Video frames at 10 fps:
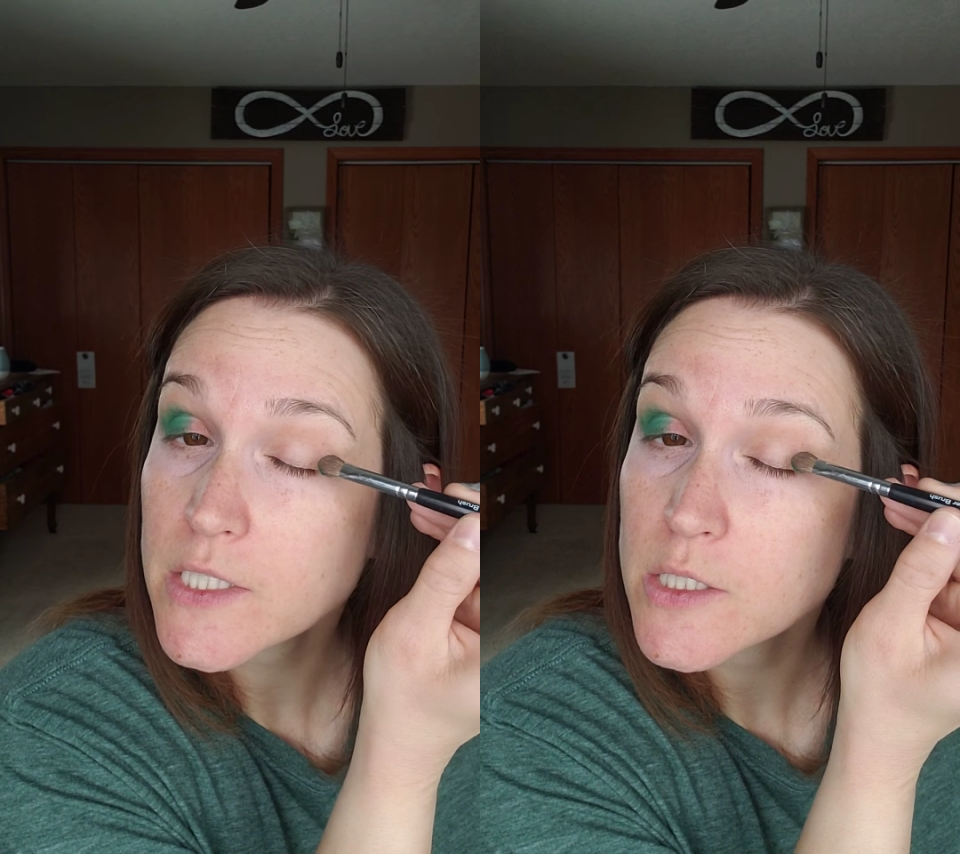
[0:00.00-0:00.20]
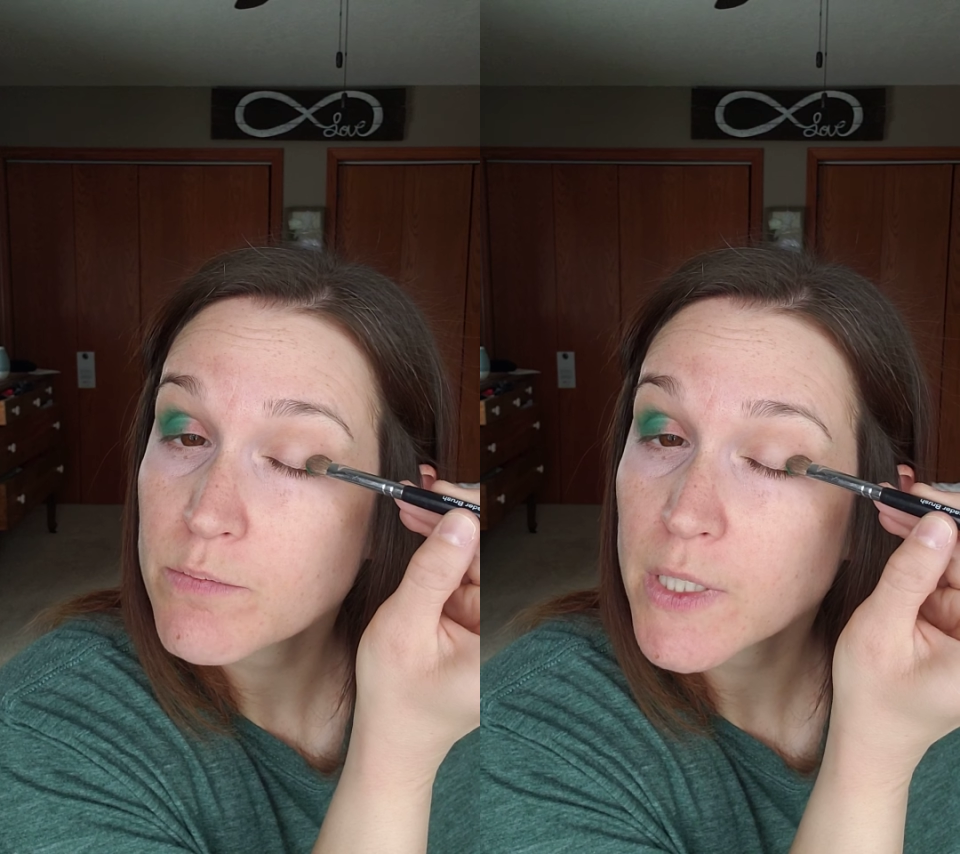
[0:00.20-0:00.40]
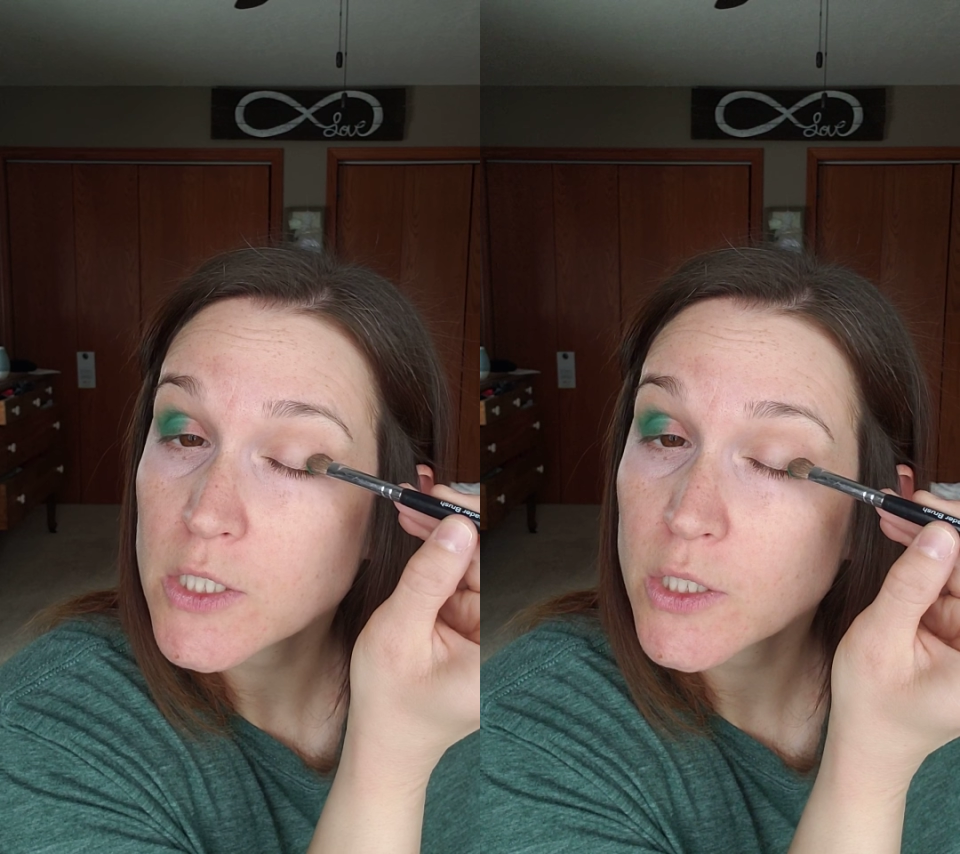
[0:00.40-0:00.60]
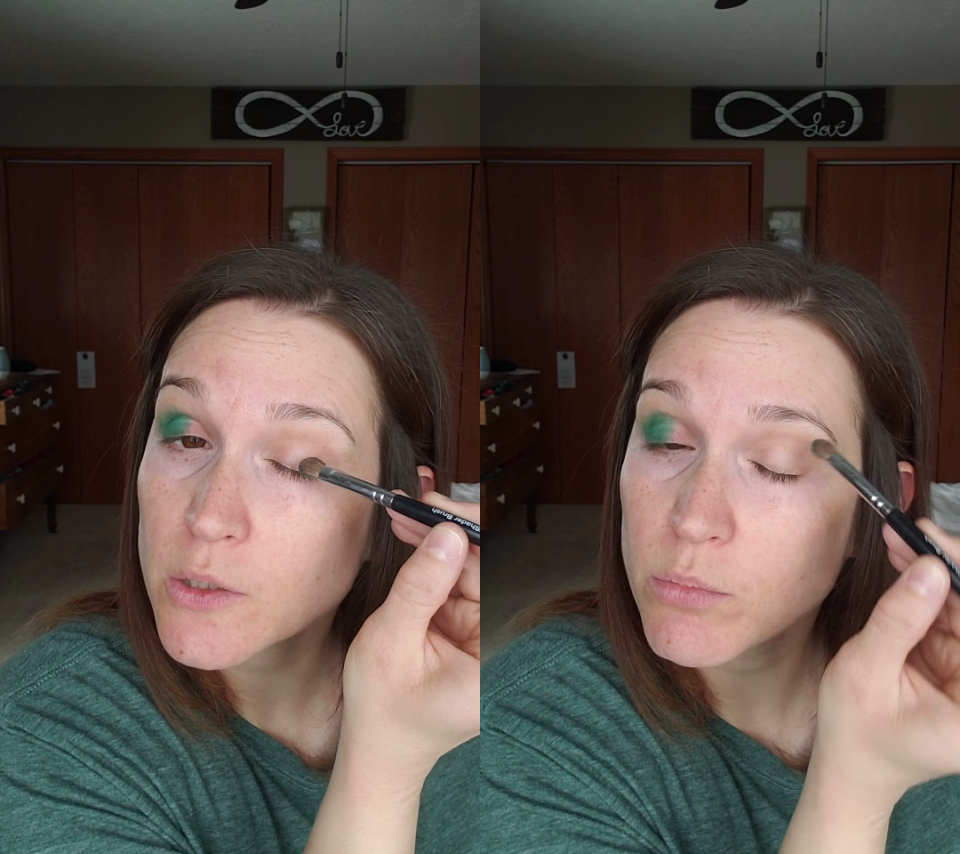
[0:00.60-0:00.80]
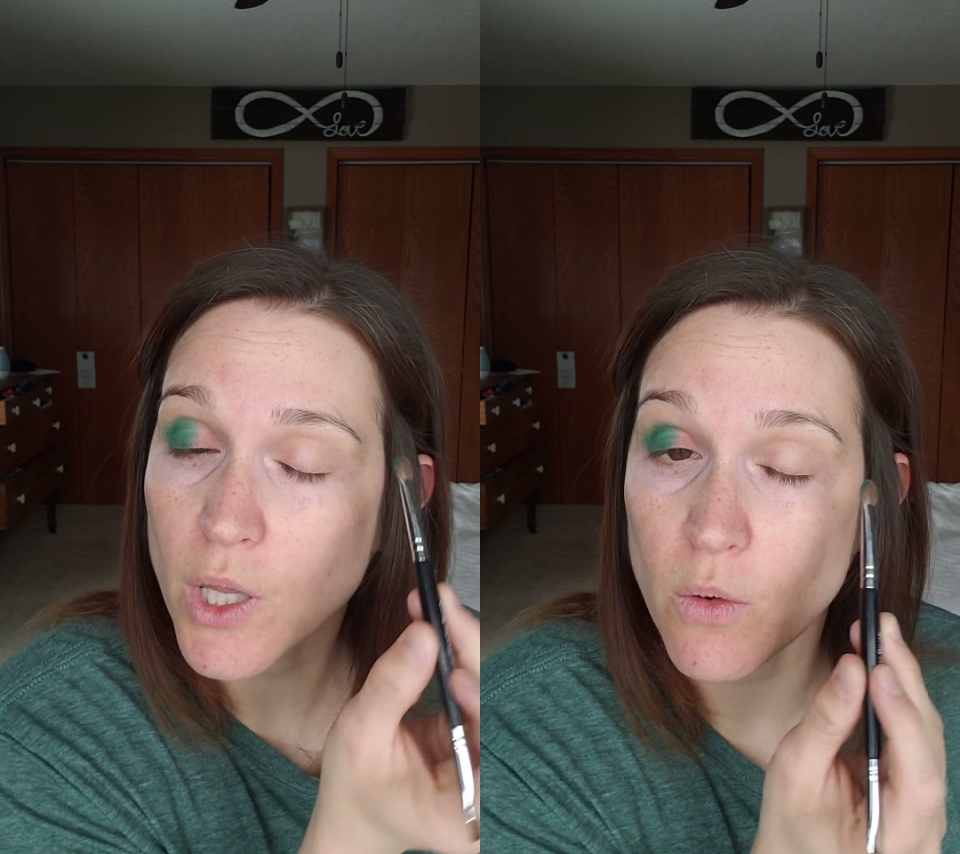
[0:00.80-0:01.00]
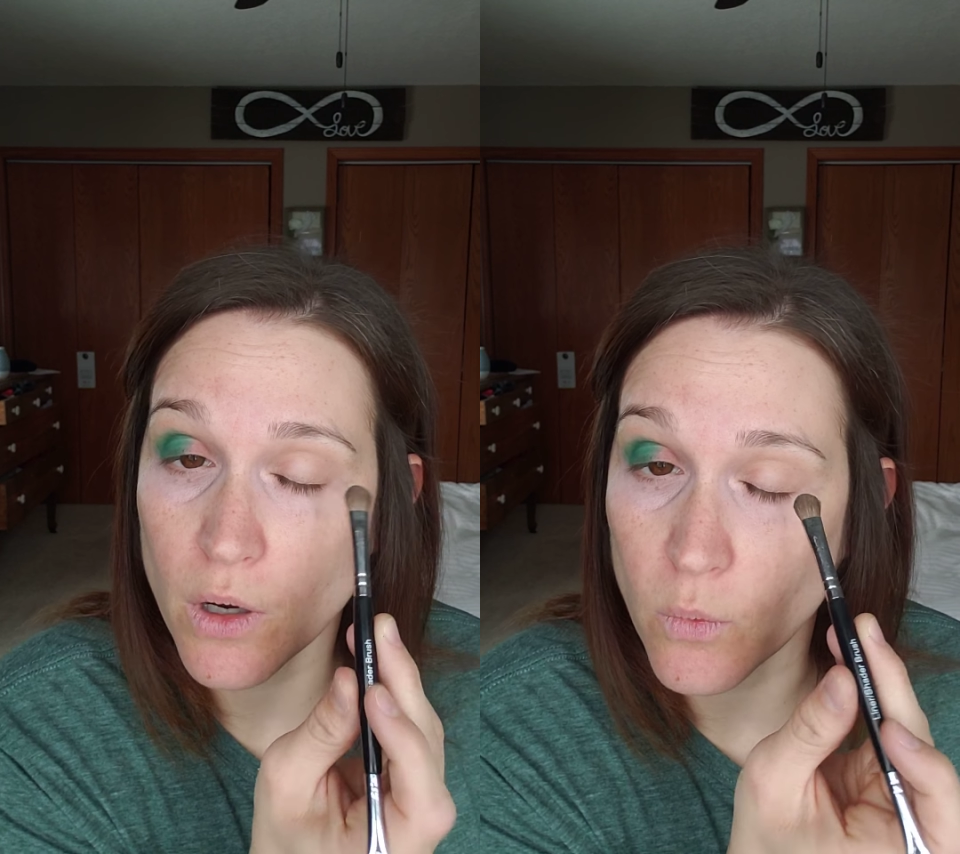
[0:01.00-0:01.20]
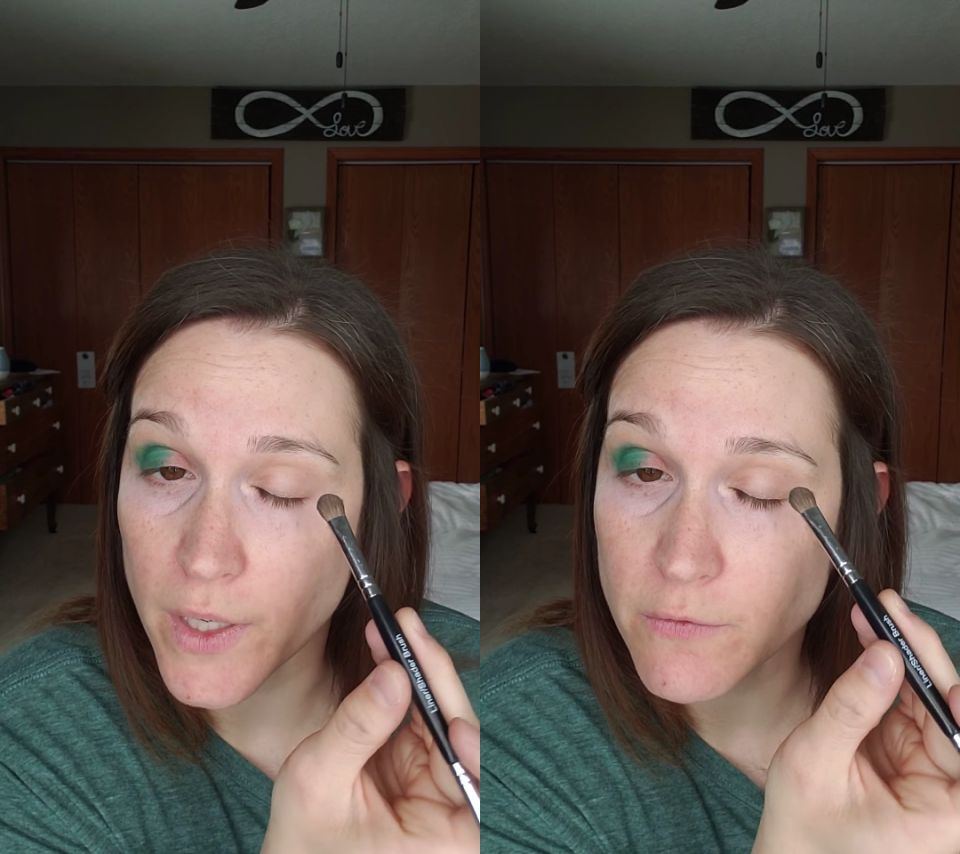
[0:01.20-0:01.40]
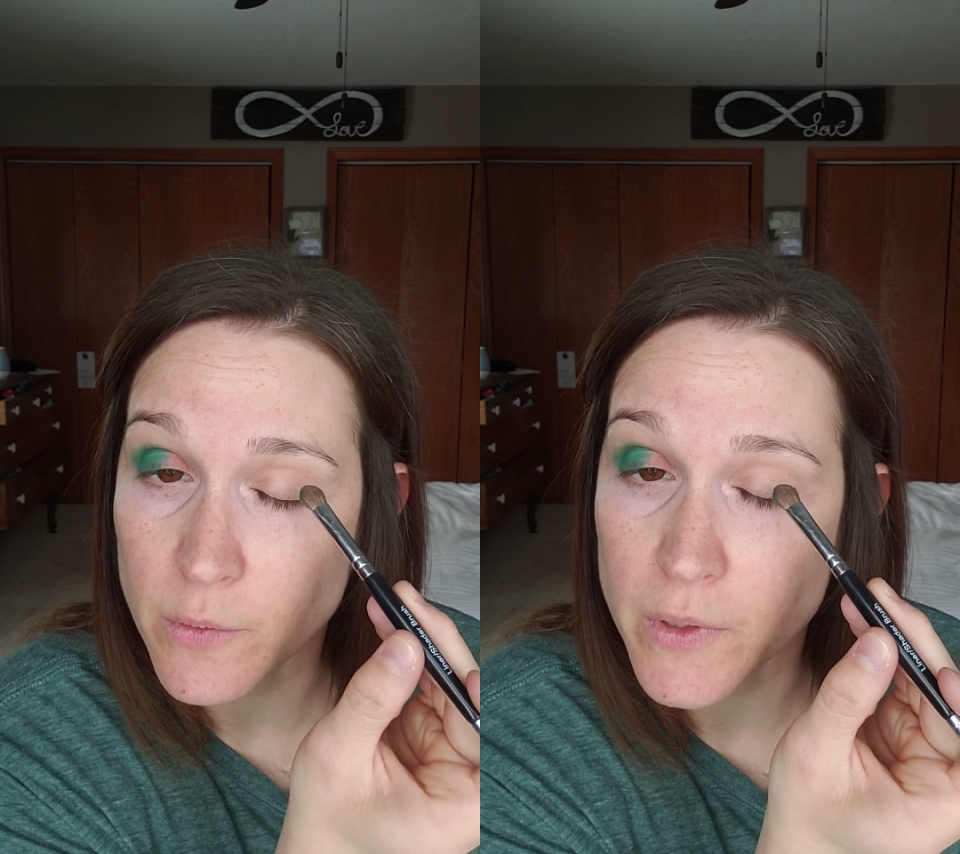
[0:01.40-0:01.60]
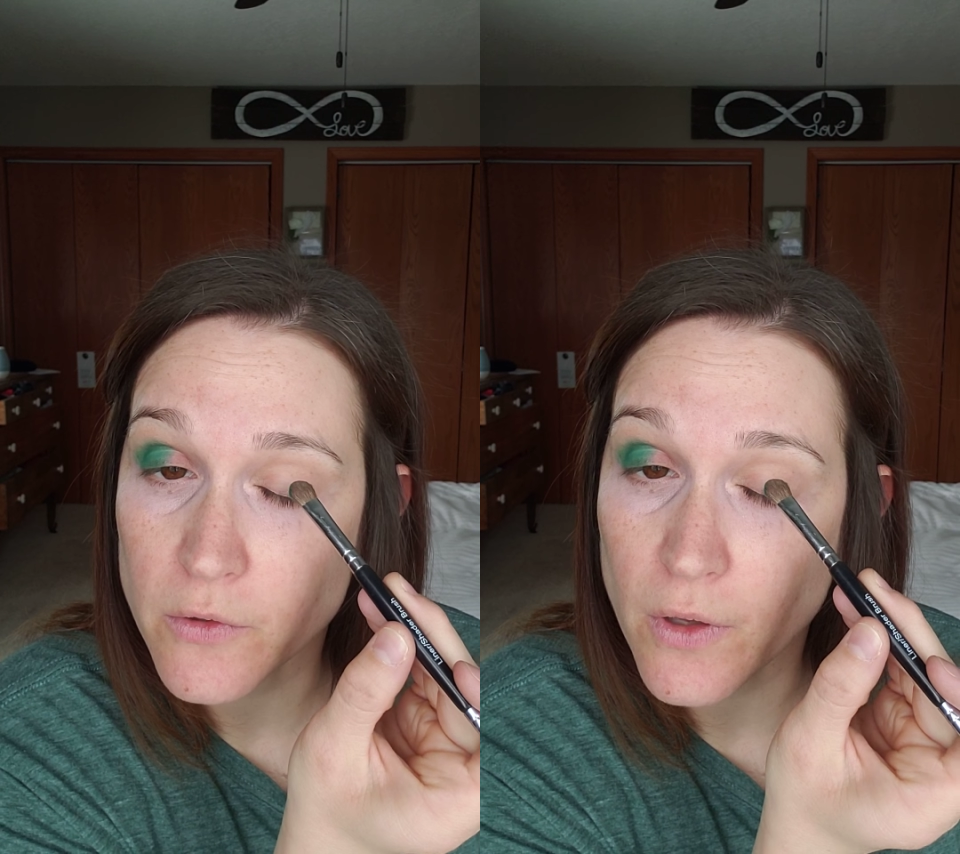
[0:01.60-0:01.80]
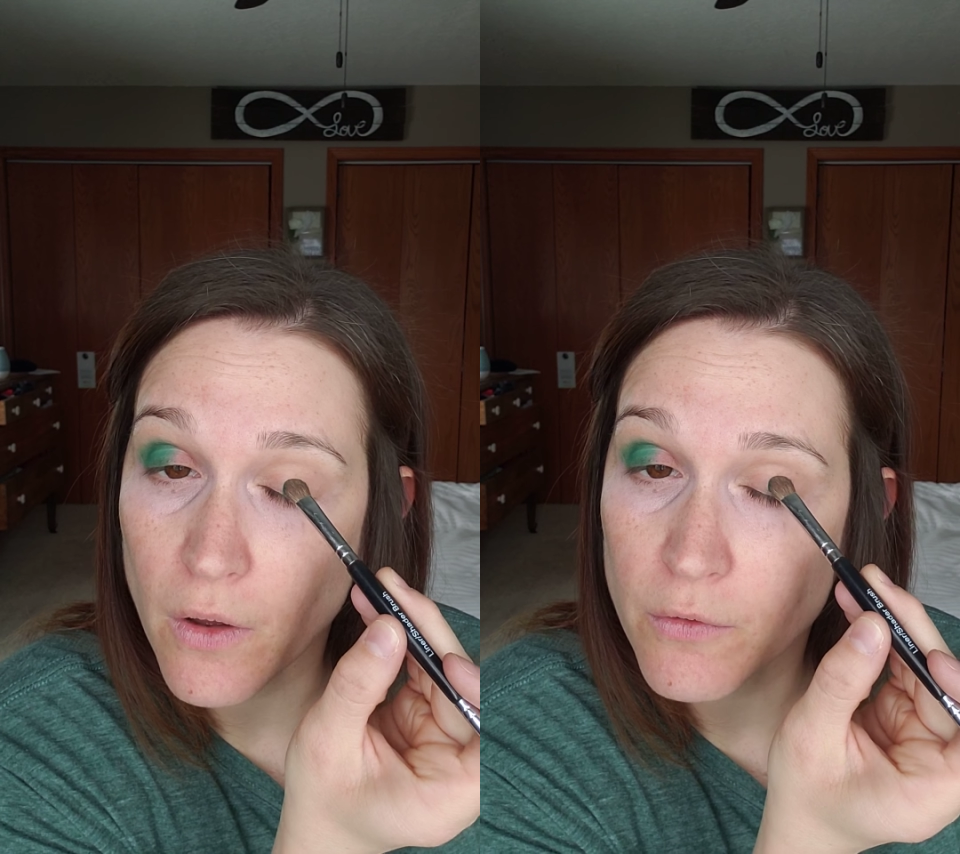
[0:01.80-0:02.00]
Just make sure you blow away from
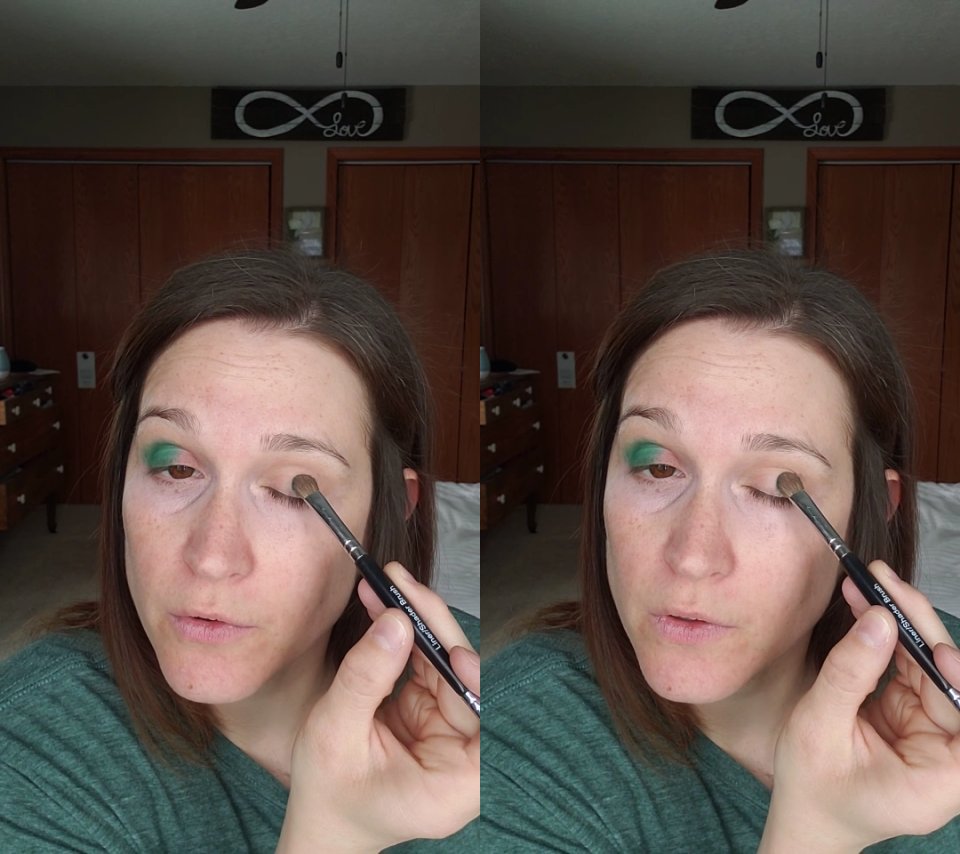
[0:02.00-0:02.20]
yourself.